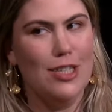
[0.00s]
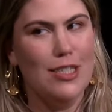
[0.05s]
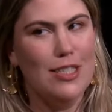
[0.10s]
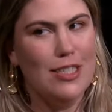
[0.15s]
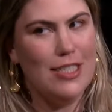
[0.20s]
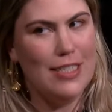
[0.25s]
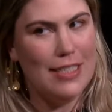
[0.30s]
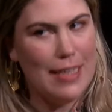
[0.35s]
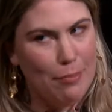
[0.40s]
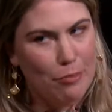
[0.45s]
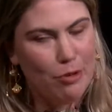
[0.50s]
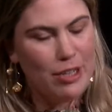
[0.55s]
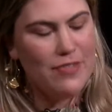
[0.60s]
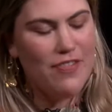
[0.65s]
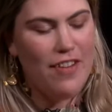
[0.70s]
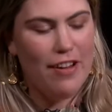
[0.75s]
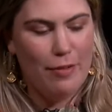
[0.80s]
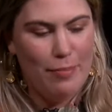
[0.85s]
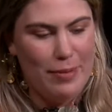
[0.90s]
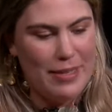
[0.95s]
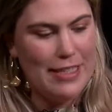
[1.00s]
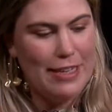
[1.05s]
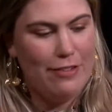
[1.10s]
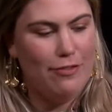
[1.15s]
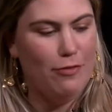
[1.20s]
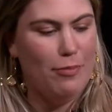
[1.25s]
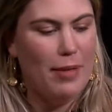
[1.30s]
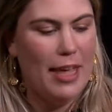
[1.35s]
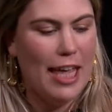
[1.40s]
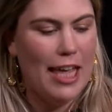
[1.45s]
December is very busy
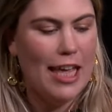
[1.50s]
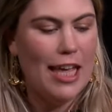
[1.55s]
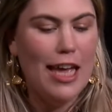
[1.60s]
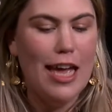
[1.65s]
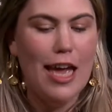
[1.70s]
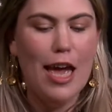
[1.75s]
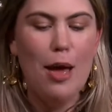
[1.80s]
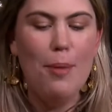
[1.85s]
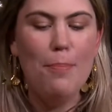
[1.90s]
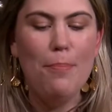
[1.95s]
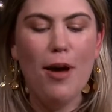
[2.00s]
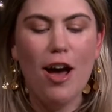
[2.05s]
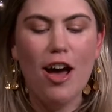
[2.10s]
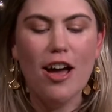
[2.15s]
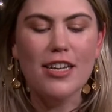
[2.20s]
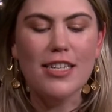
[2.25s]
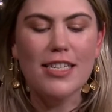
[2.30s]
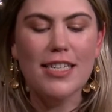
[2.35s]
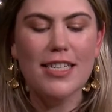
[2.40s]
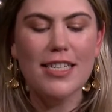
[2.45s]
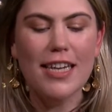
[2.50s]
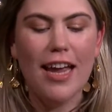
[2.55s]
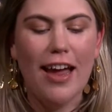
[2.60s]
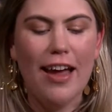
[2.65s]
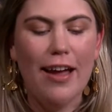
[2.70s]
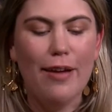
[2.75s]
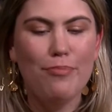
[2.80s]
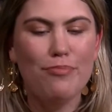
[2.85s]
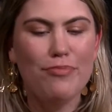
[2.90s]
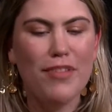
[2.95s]
for me. But
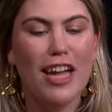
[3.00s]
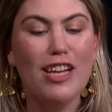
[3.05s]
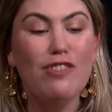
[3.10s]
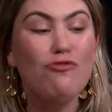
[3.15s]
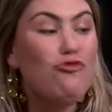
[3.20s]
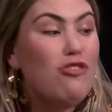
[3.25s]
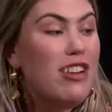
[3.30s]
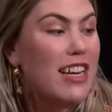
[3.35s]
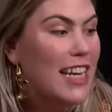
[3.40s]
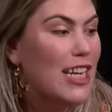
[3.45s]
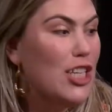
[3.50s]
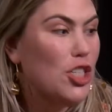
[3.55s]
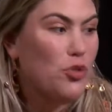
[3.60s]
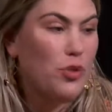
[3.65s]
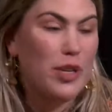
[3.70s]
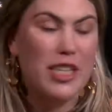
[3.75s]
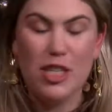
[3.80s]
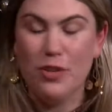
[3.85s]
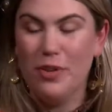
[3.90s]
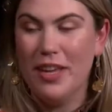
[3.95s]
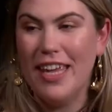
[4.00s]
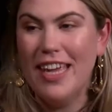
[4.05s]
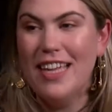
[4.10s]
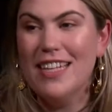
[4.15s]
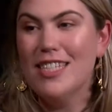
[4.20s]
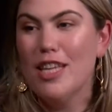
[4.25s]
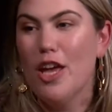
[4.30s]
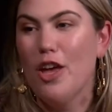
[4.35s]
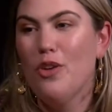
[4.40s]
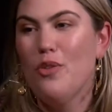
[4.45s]
I really enjoy doing it.
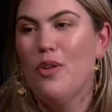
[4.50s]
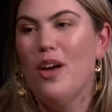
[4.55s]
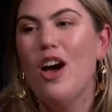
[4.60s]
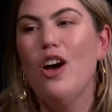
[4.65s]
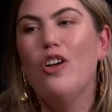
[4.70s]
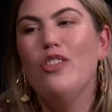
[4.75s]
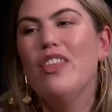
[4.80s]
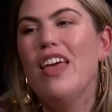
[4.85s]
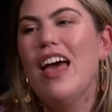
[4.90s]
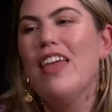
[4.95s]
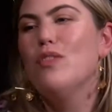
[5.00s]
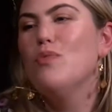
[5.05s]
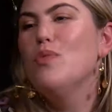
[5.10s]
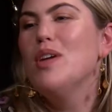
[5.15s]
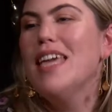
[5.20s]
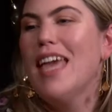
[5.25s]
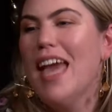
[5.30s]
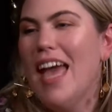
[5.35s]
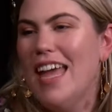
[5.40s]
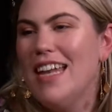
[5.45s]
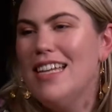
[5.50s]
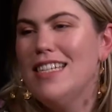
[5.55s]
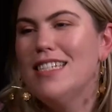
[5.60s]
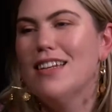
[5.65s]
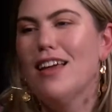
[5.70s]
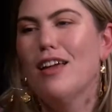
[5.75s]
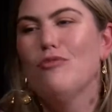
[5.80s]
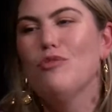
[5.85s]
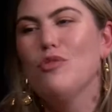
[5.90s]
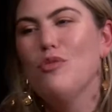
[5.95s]
So at the weekend,
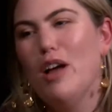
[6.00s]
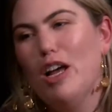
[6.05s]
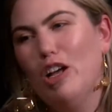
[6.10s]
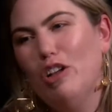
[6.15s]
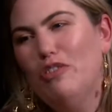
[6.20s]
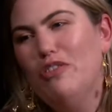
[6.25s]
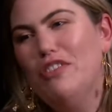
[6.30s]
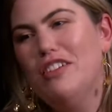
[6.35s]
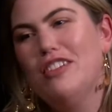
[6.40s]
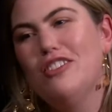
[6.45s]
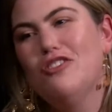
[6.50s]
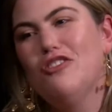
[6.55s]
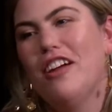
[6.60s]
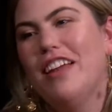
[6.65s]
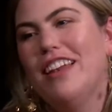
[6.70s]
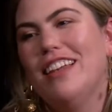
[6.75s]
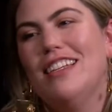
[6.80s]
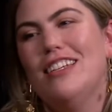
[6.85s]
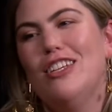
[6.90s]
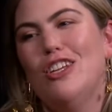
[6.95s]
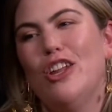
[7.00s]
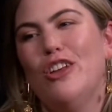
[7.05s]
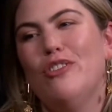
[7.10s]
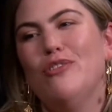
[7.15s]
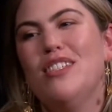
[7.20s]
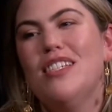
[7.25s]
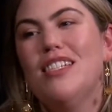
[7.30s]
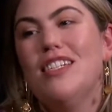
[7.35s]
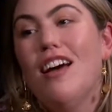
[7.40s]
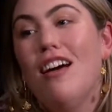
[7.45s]
I will quite often try and,
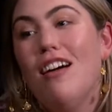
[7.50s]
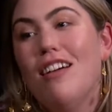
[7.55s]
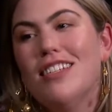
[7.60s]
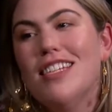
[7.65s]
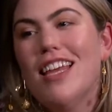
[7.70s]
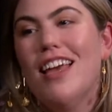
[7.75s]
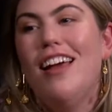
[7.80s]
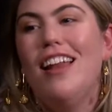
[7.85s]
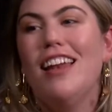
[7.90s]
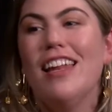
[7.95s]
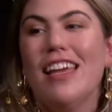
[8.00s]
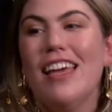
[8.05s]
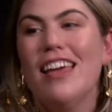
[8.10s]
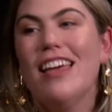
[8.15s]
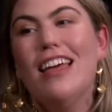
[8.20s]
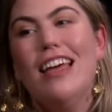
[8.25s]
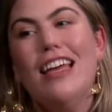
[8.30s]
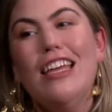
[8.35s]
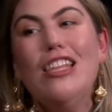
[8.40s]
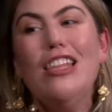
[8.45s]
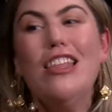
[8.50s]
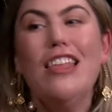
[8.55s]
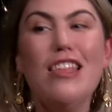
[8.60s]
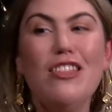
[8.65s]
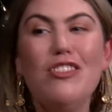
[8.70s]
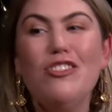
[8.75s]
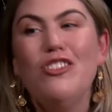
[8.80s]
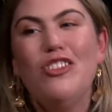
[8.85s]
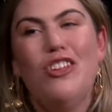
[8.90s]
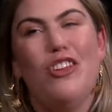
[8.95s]
start earlier,
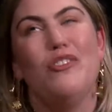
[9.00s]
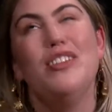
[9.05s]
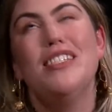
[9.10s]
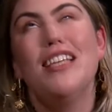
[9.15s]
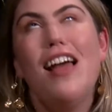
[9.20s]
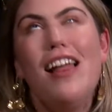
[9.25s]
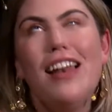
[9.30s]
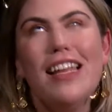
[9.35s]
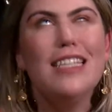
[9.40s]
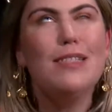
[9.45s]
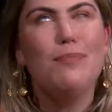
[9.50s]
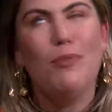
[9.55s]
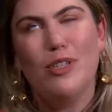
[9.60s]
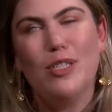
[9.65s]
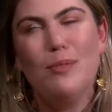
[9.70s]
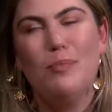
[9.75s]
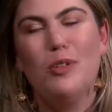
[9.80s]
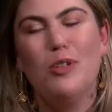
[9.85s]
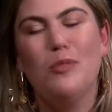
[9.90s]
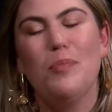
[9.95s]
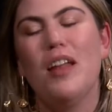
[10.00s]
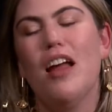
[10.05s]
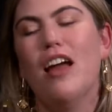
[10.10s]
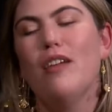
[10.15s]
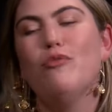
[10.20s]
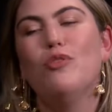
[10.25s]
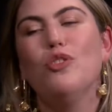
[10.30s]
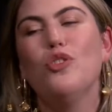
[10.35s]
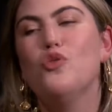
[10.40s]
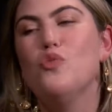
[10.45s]
as early as possible, but I
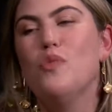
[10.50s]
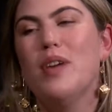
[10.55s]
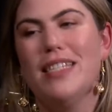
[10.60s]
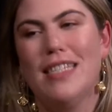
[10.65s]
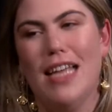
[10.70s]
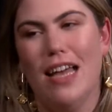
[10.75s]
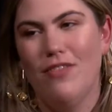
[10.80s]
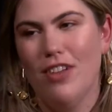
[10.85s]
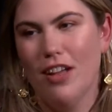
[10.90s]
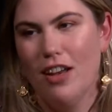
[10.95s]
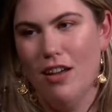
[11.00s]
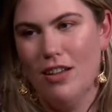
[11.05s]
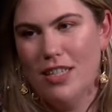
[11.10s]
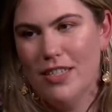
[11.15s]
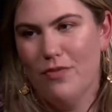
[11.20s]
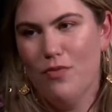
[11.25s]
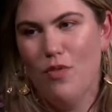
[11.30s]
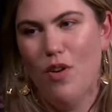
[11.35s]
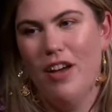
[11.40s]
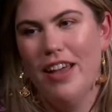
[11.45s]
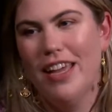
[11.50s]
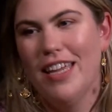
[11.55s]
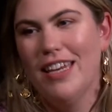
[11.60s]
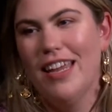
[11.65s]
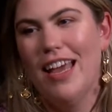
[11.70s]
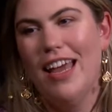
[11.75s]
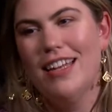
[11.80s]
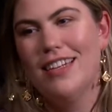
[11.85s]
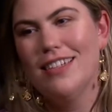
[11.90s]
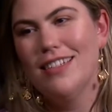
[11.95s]
will always have a glass of wine
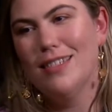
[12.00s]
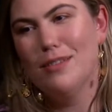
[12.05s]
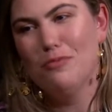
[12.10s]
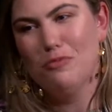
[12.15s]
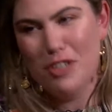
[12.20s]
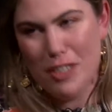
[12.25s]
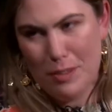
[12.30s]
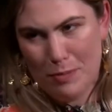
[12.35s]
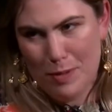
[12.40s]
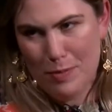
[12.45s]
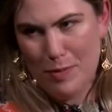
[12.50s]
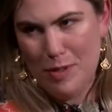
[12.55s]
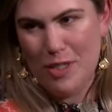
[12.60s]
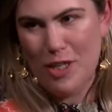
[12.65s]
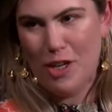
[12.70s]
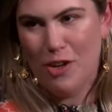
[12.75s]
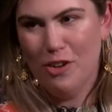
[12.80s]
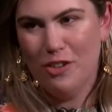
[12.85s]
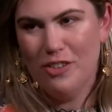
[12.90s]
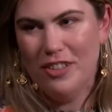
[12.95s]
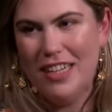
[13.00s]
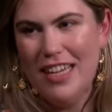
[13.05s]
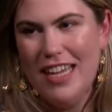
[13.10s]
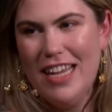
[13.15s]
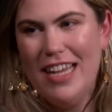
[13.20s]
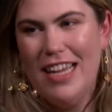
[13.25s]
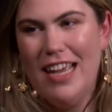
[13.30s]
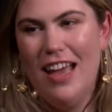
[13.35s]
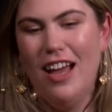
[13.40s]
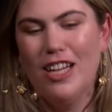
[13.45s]
and some Christmas music on.
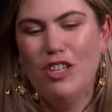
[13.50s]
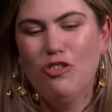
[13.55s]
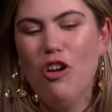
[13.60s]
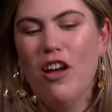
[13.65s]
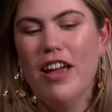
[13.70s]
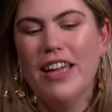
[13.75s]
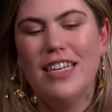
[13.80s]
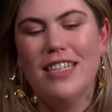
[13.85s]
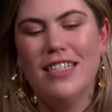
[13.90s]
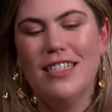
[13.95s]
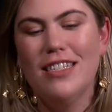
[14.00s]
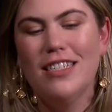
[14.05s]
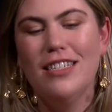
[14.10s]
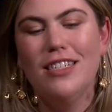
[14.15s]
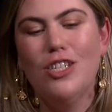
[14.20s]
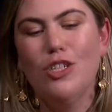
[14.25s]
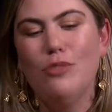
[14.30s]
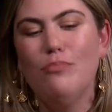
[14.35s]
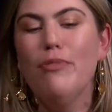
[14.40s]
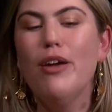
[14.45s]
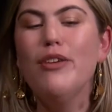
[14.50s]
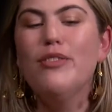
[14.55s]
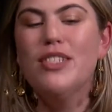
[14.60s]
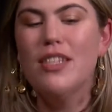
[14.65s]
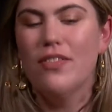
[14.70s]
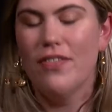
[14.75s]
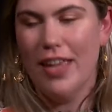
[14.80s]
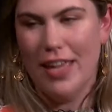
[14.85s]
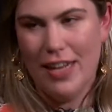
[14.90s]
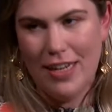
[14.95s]
I try and do most
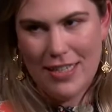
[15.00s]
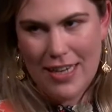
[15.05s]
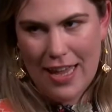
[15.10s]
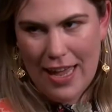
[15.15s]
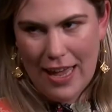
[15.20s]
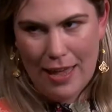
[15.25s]
of it in a day,